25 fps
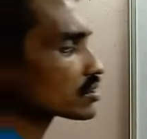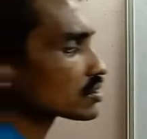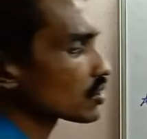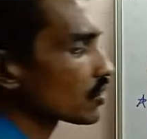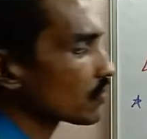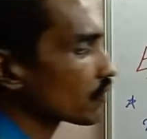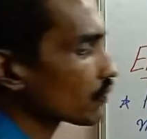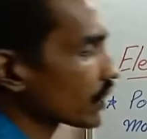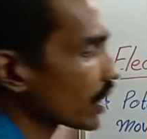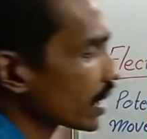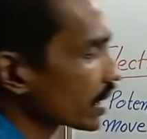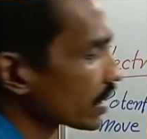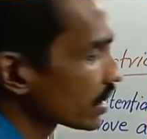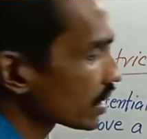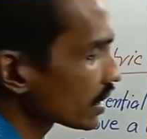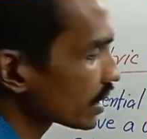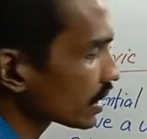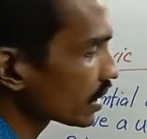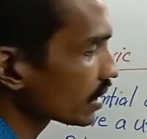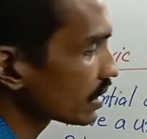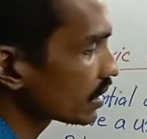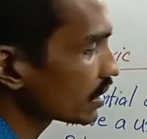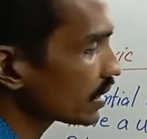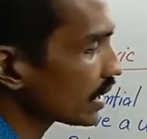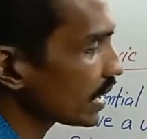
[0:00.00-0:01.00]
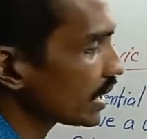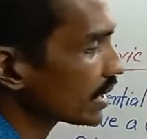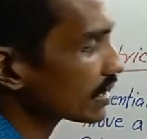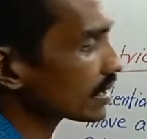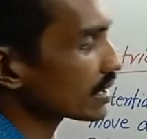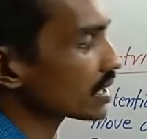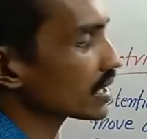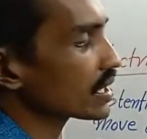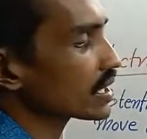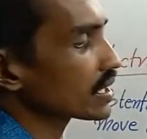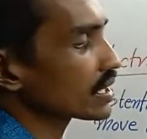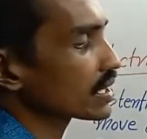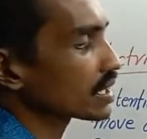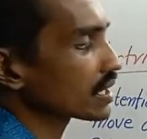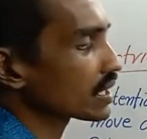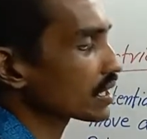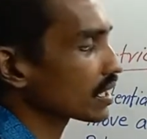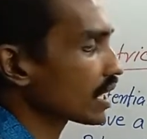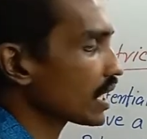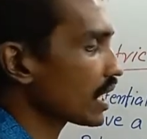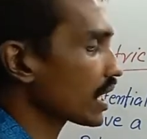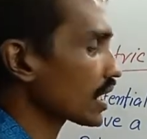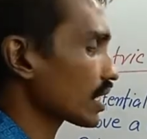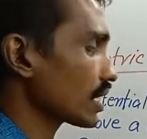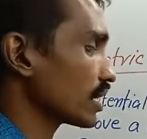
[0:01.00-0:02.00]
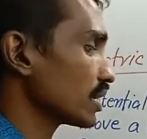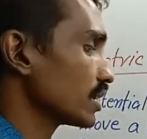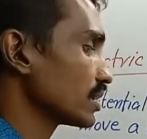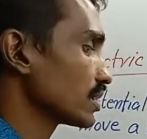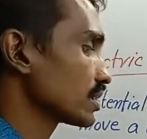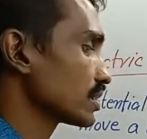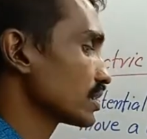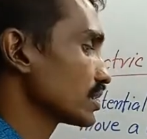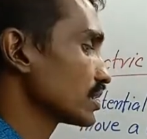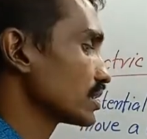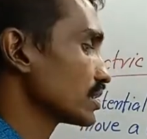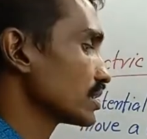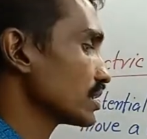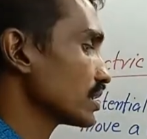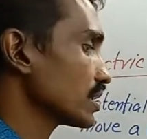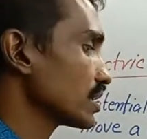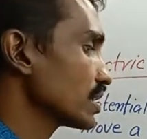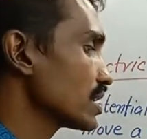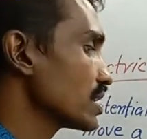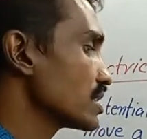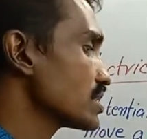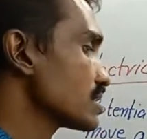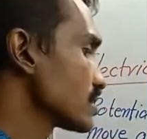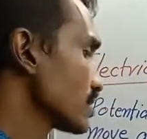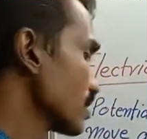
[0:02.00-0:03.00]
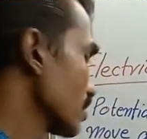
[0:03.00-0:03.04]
of an electric current is